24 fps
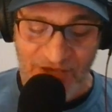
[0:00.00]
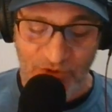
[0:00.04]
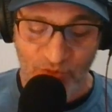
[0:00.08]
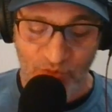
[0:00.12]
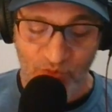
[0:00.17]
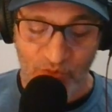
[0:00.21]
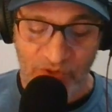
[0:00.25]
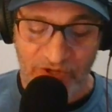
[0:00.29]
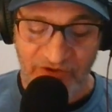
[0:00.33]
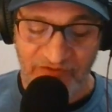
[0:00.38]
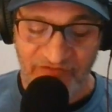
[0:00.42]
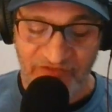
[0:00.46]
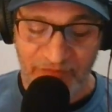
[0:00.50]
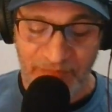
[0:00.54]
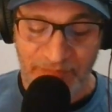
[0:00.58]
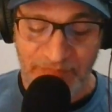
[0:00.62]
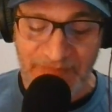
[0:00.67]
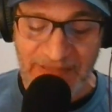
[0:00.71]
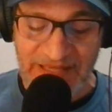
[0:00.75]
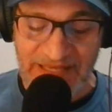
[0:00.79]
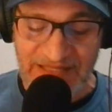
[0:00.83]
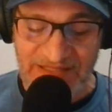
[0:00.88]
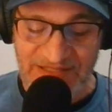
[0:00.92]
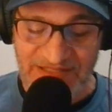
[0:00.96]
that one of the
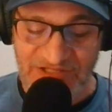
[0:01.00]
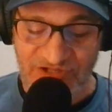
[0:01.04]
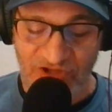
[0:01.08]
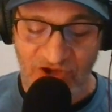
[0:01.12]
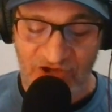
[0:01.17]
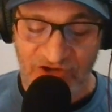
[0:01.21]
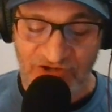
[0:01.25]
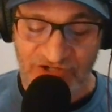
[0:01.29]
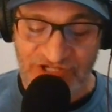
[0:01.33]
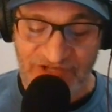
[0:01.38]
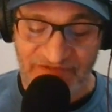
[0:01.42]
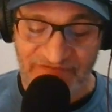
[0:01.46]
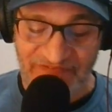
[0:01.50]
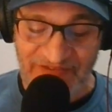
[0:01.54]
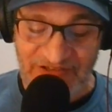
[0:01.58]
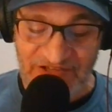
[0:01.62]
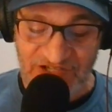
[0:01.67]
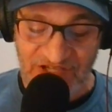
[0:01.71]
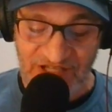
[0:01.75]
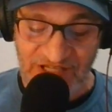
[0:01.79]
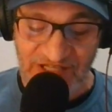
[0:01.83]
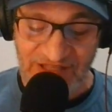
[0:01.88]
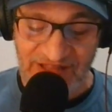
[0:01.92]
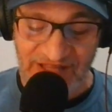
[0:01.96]
Bean's daughters
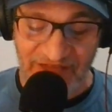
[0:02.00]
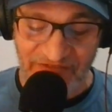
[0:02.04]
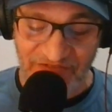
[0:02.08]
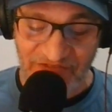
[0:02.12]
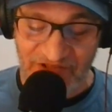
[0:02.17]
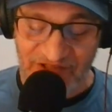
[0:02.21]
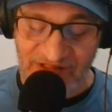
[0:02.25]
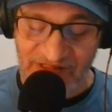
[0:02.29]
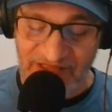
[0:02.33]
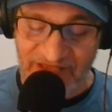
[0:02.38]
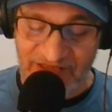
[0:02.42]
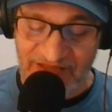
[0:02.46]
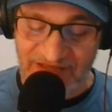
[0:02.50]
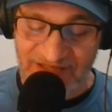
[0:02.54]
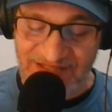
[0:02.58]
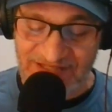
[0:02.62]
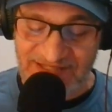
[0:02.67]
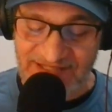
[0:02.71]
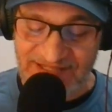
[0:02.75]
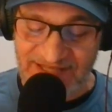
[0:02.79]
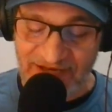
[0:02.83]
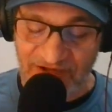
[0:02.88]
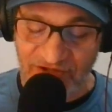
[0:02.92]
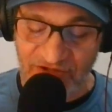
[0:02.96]
eventually left the clan and
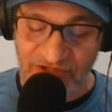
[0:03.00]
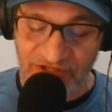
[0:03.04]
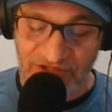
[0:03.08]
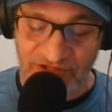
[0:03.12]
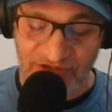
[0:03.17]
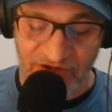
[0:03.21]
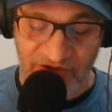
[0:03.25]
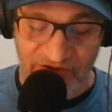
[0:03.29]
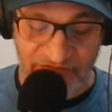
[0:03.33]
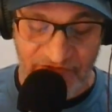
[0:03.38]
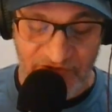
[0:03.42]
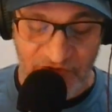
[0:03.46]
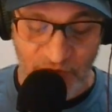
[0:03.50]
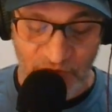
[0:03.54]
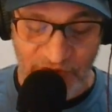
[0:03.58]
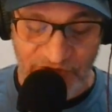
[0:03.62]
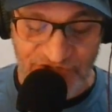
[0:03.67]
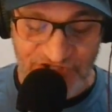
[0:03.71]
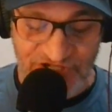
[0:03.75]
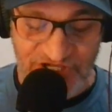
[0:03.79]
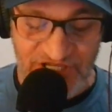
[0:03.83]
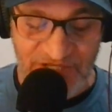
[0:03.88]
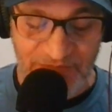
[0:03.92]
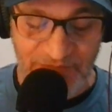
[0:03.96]
settled in Girvan, where
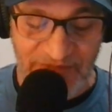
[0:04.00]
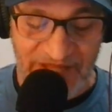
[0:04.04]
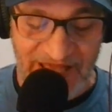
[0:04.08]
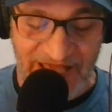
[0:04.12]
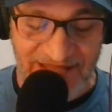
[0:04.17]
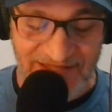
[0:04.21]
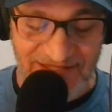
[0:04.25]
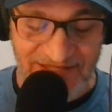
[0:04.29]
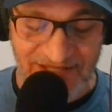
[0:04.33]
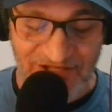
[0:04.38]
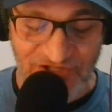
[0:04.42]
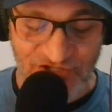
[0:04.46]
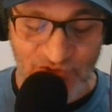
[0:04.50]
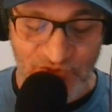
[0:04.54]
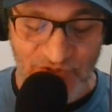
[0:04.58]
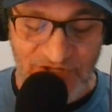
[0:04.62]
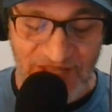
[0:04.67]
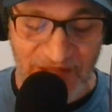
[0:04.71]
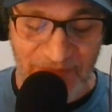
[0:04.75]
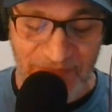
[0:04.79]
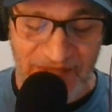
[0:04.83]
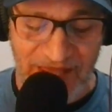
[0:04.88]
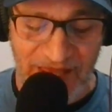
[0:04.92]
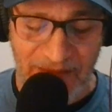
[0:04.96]
she planted a tree
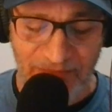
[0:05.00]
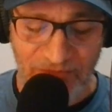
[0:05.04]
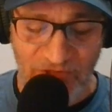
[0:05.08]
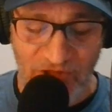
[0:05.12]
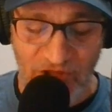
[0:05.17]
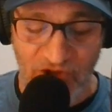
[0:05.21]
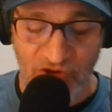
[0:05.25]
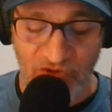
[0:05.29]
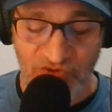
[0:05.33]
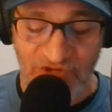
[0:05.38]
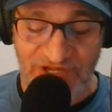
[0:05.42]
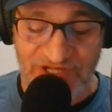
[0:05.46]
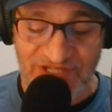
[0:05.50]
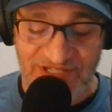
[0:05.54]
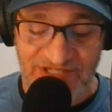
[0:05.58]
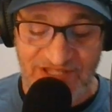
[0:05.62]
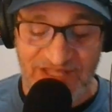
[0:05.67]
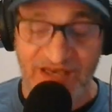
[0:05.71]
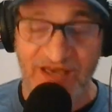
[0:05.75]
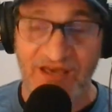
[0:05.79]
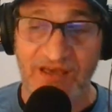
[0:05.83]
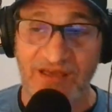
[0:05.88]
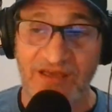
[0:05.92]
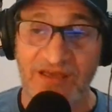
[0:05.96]
that became known as
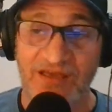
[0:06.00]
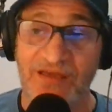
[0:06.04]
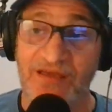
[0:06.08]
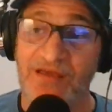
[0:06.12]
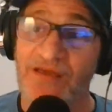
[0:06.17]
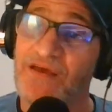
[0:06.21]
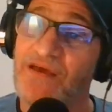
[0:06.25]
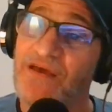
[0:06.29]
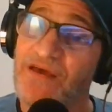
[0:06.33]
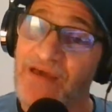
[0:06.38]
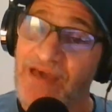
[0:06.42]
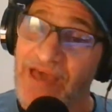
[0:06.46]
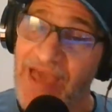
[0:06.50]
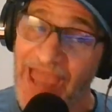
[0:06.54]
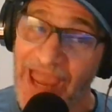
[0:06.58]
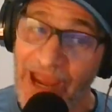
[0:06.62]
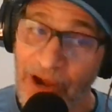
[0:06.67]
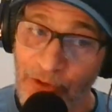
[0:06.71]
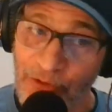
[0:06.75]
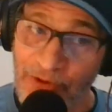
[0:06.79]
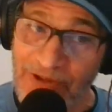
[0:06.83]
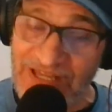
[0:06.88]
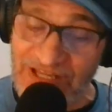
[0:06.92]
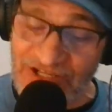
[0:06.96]
the
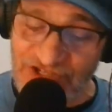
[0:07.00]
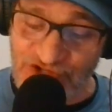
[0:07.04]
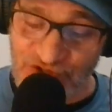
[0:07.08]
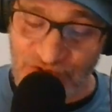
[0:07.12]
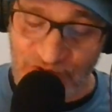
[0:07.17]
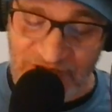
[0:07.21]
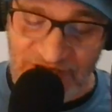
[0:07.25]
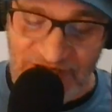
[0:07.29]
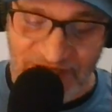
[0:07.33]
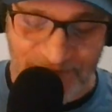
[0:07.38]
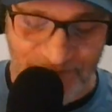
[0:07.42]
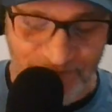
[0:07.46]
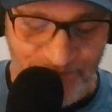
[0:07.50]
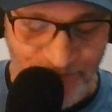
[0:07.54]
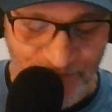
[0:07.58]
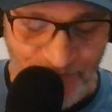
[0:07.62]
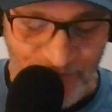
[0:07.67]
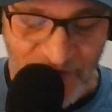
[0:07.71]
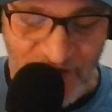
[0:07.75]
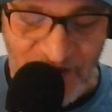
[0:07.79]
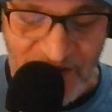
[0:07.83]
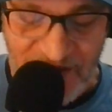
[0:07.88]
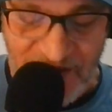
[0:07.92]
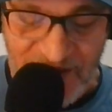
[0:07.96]
Harry Tree.
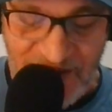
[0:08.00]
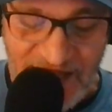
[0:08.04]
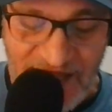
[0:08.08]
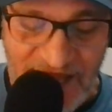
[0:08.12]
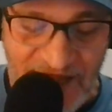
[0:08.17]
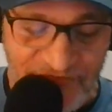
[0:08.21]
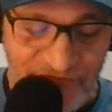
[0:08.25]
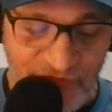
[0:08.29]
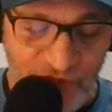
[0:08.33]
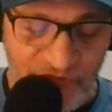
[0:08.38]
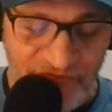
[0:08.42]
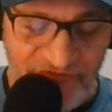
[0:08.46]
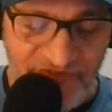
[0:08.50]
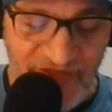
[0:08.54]
After her